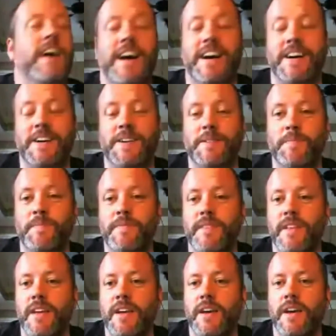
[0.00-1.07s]
Um,
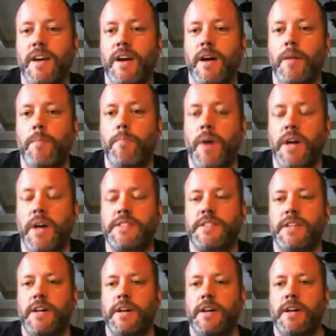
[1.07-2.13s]
but
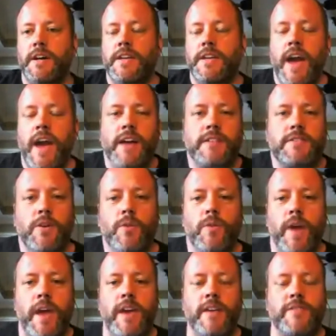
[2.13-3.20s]
uh, yeah, so
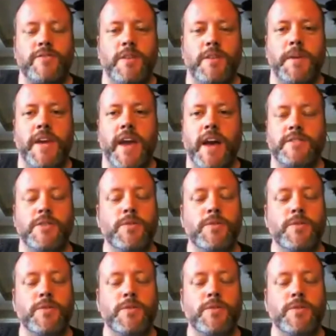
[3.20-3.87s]
hey, Astronomy Cast.